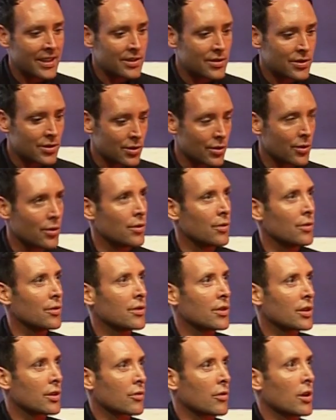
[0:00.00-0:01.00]
do
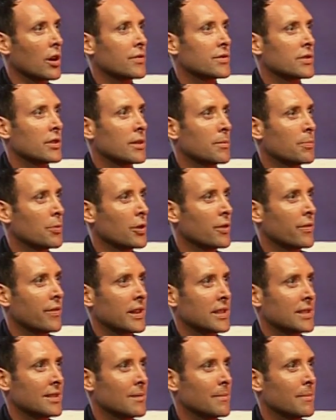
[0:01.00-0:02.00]
the graft on the burn
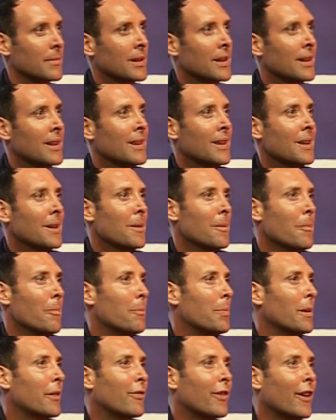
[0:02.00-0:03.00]
victim.
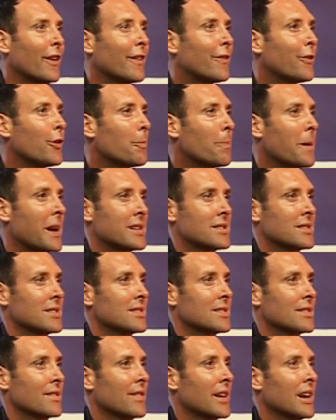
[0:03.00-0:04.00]
But very few
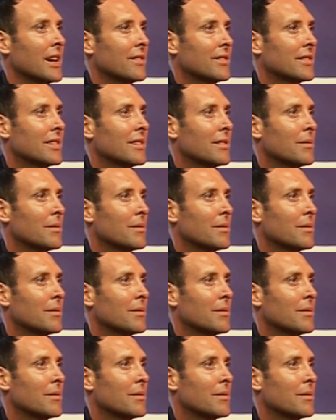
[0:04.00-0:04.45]
patients survived